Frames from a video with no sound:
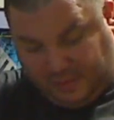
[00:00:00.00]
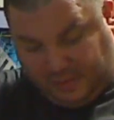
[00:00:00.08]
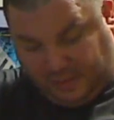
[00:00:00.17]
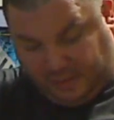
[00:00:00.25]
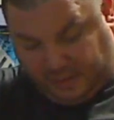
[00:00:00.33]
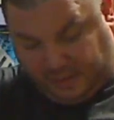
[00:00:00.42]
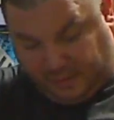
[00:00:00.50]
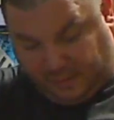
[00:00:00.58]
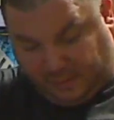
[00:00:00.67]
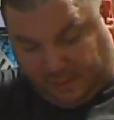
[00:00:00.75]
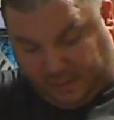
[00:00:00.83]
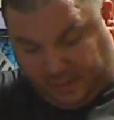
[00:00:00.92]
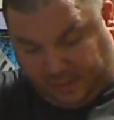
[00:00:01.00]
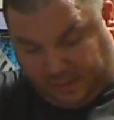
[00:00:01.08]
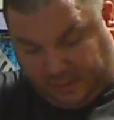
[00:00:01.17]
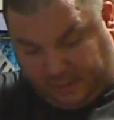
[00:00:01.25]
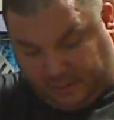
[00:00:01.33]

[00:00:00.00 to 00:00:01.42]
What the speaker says: put that one